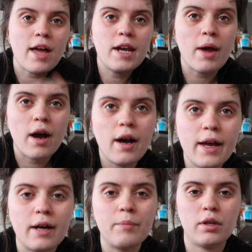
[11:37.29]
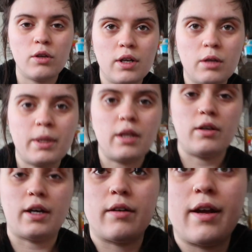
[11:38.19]
Anyway, you're a little bit low
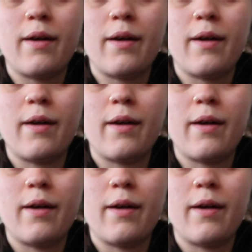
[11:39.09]
down, hang